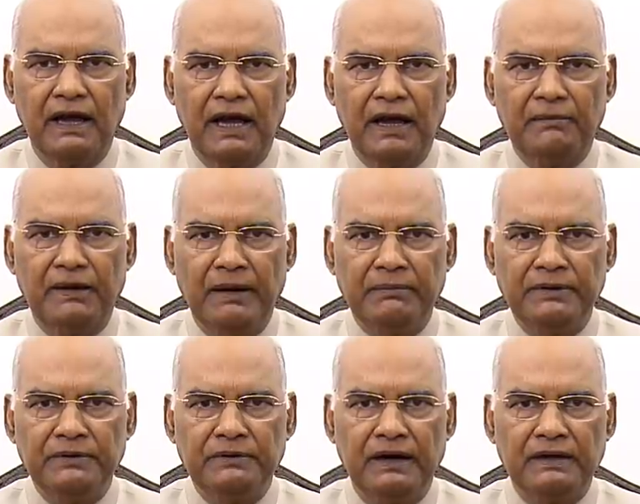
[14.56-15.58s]
I am happy
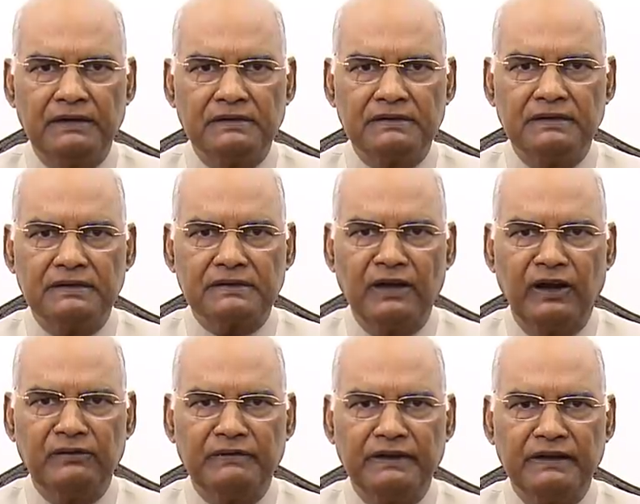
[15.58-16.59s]
to address this
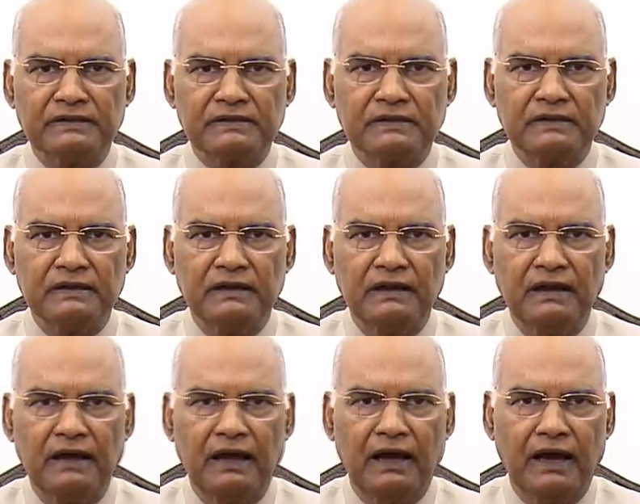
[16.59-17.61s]
conference
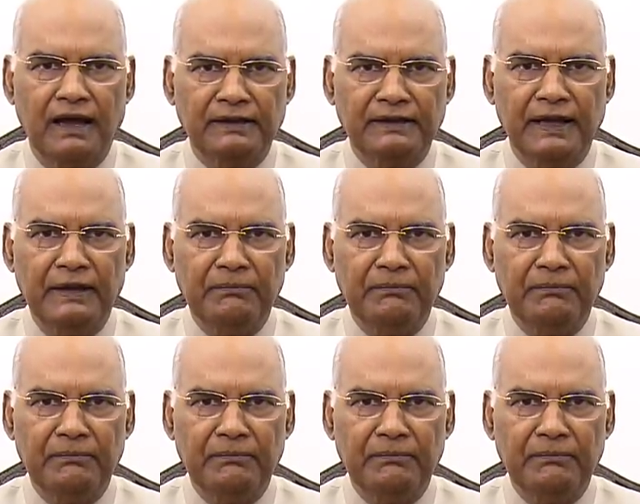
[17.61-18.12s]
on the